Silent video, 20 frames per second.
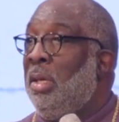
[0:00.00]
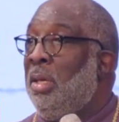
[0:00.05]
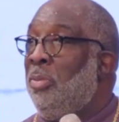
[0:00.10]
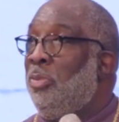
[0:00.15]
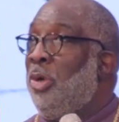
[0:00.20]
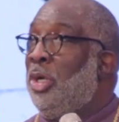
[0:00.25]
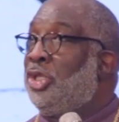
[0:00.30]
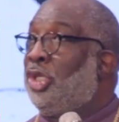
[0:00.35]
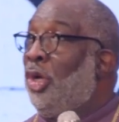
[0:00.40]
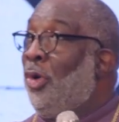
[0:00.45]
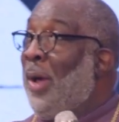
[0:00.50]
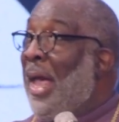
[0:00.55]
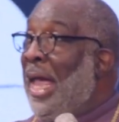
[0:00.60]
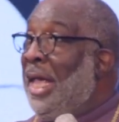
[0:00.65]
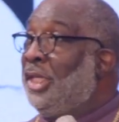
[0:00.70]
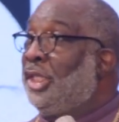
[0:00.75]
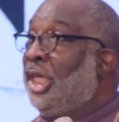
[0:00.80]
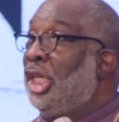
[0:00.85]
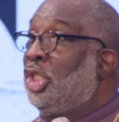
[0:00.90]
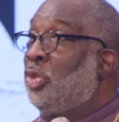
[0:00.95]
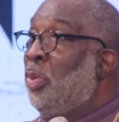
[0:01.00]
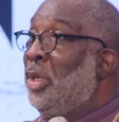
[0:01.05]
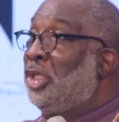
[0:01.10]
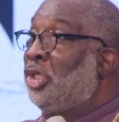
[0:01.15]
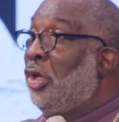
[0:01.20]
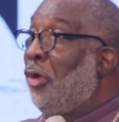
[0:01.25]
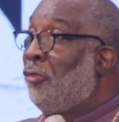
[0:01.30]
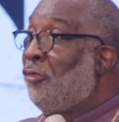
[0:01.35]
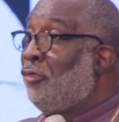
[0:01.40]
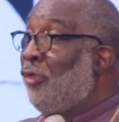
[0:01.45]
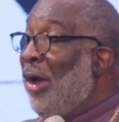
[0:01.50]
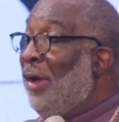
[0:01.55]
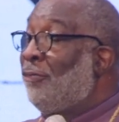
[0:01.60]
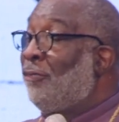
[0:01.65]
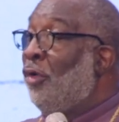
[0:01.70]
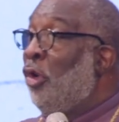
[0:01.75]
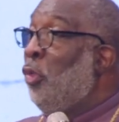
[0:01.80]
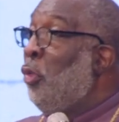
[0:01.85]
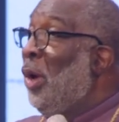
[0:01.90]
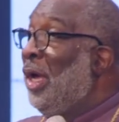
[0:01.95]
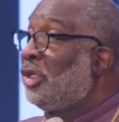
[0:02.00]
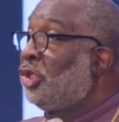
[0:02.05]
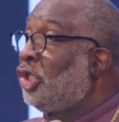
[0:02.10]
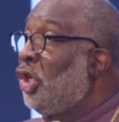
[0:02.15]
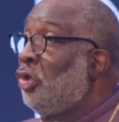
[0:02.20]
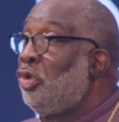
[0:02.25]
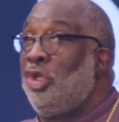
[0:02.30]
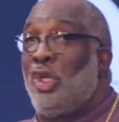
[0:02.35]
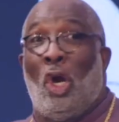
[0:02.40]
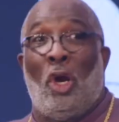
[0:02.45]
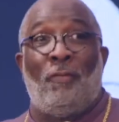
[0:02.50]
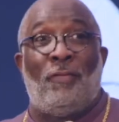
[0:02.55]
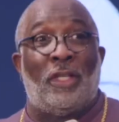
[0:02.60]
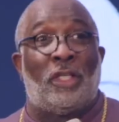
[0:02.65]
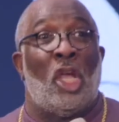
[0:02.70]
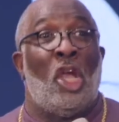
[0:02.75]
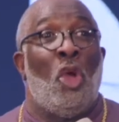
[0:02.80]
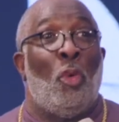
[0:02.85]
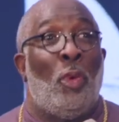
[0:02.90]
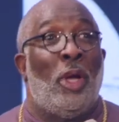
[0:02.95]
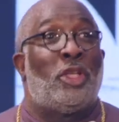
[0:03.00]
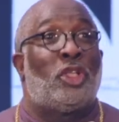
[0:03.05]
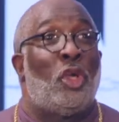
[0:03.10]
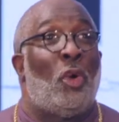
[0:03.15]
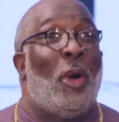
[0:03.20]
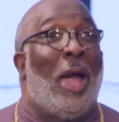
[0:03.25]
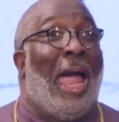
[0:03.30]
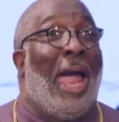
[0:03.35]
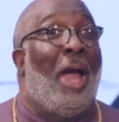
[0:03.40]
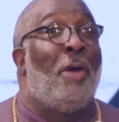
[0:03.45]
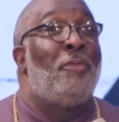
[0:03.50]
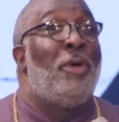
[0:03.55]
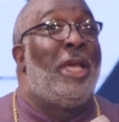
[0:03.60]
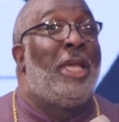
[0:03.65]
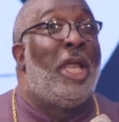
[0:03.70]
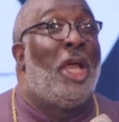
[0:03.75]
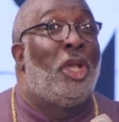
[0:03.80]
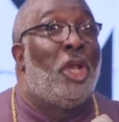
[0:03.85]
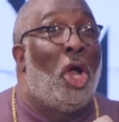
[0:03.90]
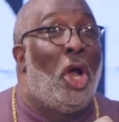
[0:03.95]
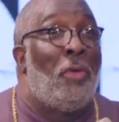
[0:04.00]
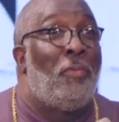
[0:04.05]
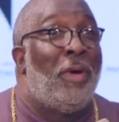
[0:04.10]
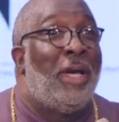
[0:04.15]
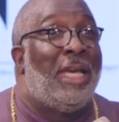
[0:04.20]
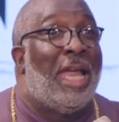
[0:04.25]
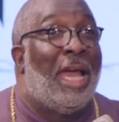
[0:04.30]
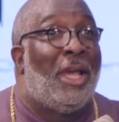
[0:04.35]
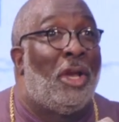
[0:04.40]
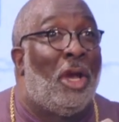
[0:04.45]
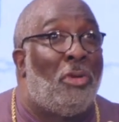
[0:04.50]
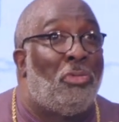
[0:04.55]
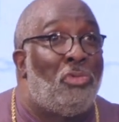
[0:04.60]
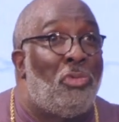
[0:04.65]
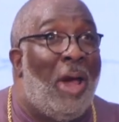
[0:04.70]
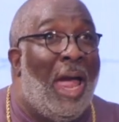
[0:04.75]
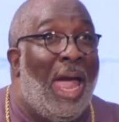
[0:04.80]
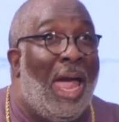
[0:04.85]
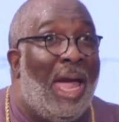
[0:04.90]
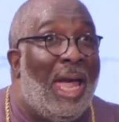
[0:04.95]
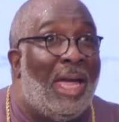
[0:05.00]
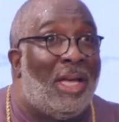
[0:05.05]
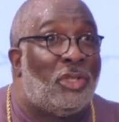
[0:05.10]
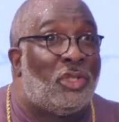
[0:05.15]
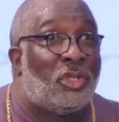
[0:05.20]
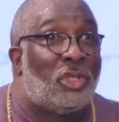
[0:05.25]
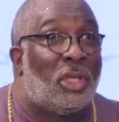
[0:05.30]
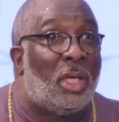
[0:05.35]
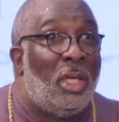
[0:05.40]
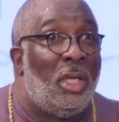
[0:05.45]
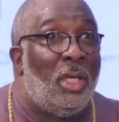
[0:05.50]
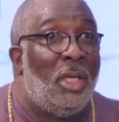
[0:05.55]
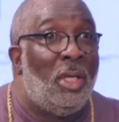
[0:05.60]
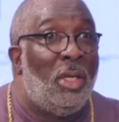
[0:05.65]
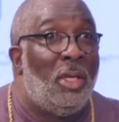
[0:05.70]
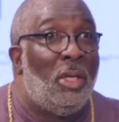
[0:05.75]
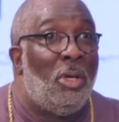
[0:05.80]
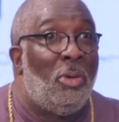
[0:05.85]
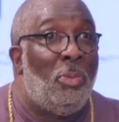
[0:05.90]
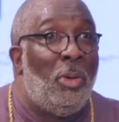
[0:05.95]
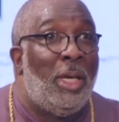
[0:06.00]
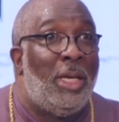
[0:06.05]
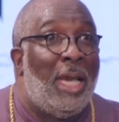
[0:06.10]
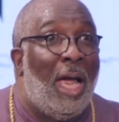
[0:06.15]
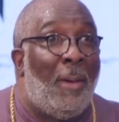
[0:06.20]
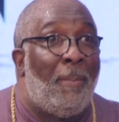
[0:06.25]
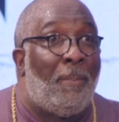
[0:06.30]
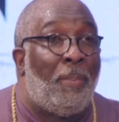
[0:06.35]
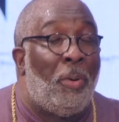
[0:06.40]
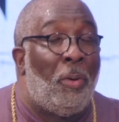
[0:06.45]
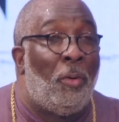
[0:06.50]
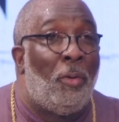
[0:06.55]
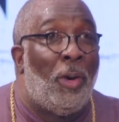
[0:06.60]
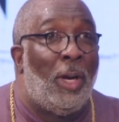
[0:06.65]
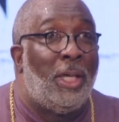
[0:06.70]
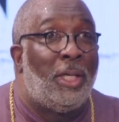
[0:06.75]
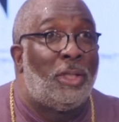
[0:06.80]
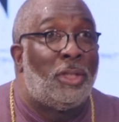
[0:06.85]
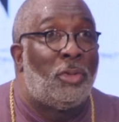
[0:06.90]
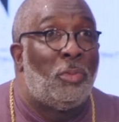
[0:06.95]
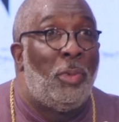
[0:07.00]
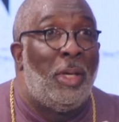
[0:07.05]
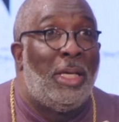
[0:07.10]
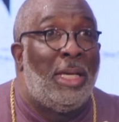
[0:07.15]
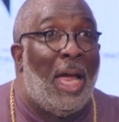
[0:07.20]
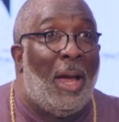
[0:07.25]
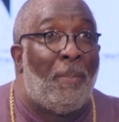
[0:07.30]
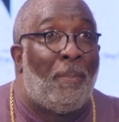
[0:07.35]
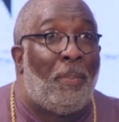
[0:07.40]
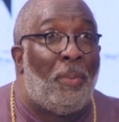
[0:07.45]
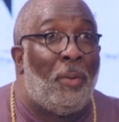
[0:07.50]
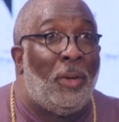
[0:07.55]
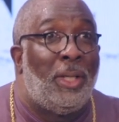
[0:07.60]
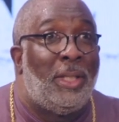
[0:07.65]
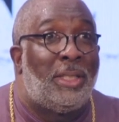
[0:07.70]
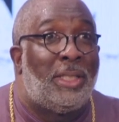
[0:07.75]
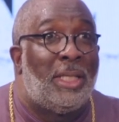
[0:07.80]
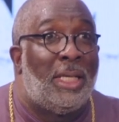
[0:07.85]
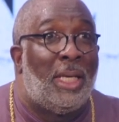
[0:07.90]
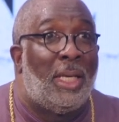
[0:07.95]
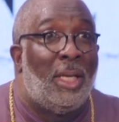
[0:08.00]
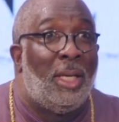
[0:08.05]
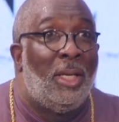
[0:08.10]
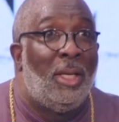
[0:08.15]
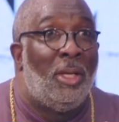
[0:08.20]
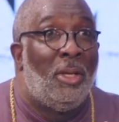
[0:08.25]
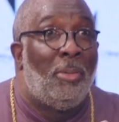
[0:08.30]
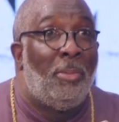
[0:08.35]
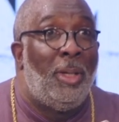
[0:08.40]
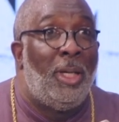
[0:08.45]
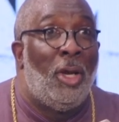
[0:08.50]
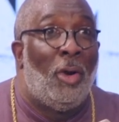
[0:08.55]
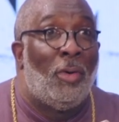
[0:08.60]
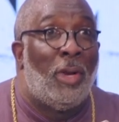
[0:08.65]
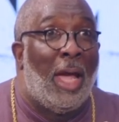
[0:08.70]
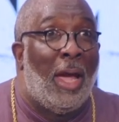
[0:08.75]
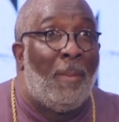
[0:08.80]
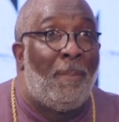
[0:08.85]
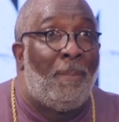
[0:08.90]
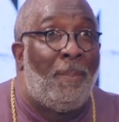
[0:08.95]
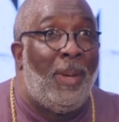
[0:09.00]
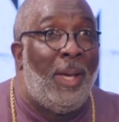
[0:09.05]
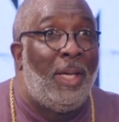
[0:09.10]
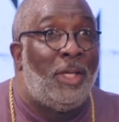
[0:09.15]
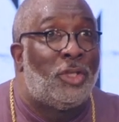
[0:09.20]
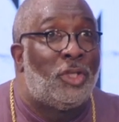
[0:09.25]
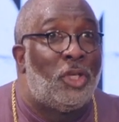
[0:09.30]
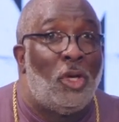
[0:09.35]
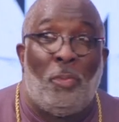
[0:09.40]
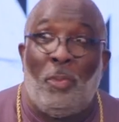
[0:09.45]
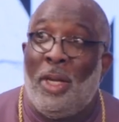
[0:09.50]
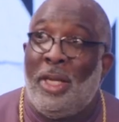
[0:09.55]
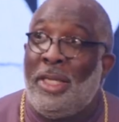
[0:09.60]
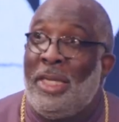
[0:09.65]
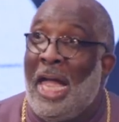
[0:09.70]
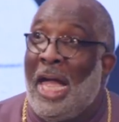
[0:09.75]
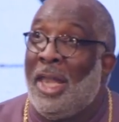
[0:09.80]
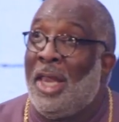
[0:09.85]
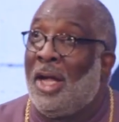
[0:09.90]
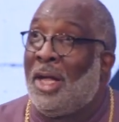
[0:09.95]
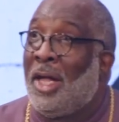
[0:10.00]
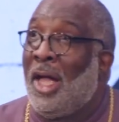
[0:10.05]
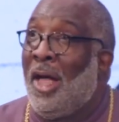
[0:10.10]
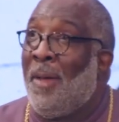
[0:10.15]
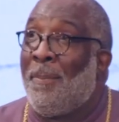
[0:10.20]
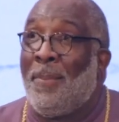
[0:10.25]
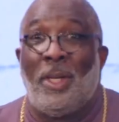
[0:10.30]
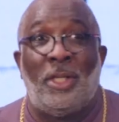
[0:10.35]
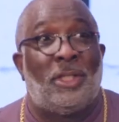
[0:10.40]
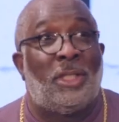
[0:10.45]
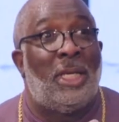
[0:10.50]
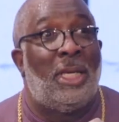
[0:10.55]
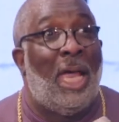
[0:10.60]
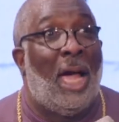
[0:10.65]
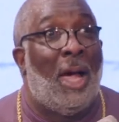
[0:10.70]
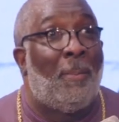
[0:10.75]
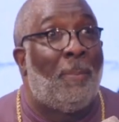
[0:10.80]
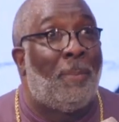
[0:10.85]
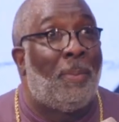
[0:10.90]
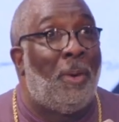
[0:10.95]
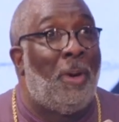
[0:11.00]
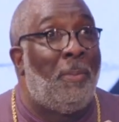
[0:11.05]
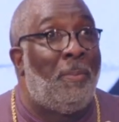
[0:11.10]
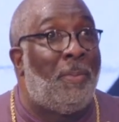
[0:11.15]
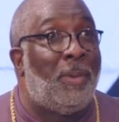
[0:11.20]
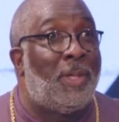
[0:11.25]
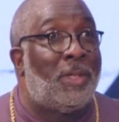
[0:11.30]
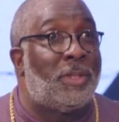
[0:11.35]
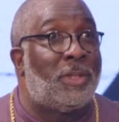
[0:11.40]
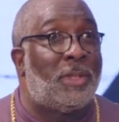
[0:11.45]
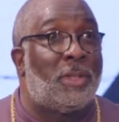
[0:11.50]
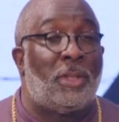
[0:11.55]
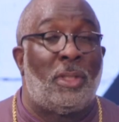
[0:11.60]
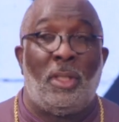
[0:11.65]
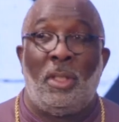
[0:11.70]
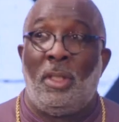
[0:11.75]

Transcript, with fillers: We're so anxious, we're so fretful, we're so nervous, we're so harried and hurried and harassed. We're not poised, we're not pointed, we don't have peace, so we're not accomplishing our purpose.